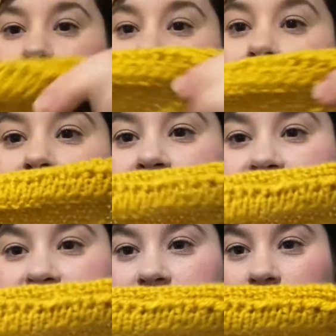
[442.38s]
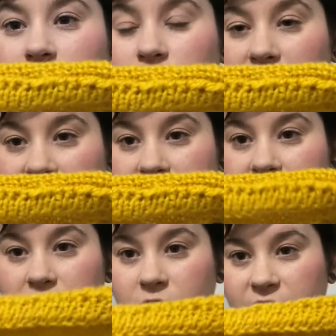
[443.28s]
you have this little
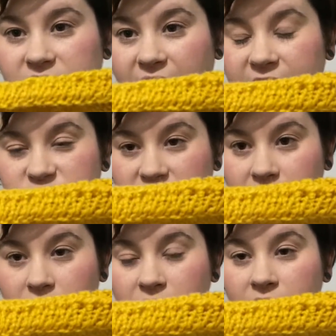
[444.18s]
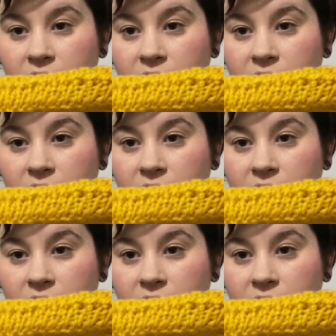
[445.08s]
binding or this edging